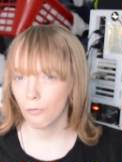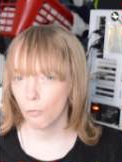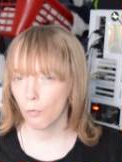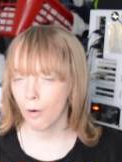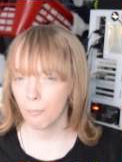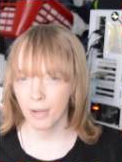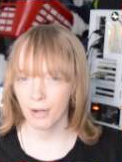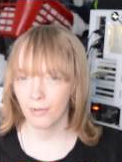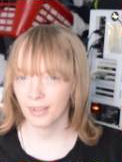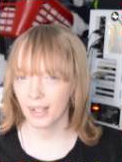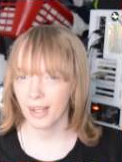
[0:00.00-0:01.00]
1 meal
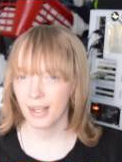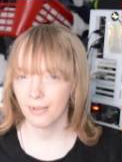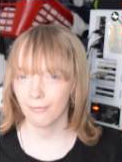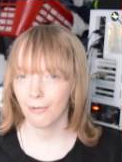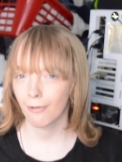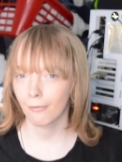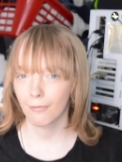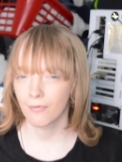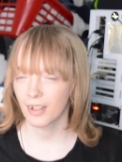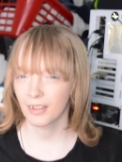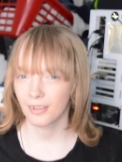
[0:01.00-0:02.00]
a day, well
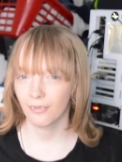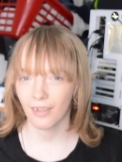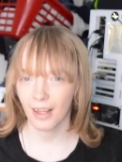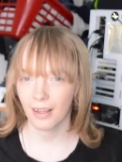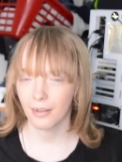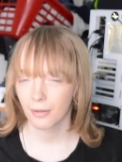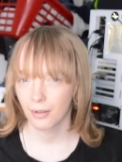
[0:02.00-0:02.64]
equivalent to that,